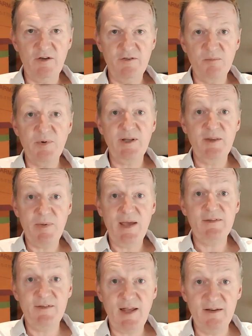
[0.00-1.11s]
to bring the
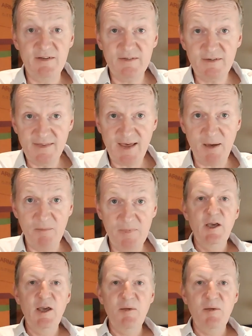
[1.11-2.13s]
best talent to them.